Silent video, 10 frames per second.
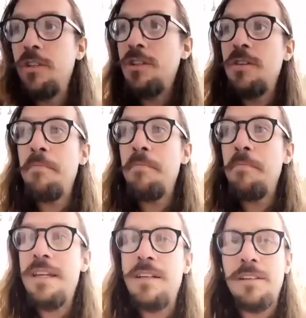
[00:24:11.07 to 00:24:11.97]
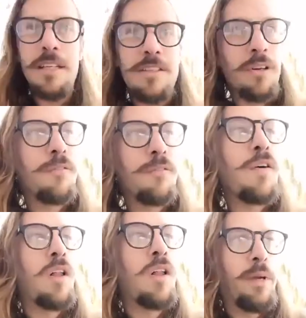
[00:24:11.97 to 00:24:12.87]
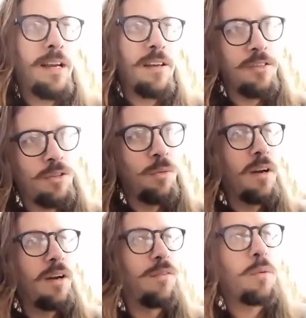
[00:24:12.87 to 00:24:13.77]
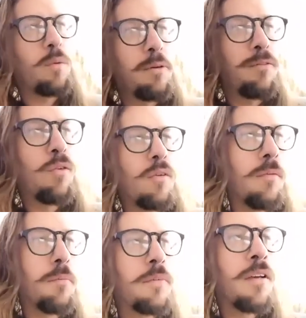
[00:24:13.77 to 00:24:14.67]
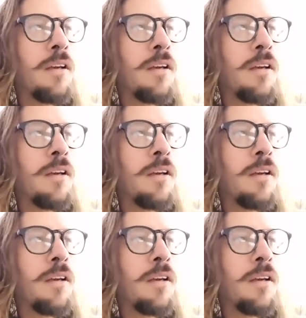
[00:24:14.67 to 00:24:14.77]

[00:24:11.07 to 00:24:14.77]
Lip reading: just immediately start following us to wherever we performed.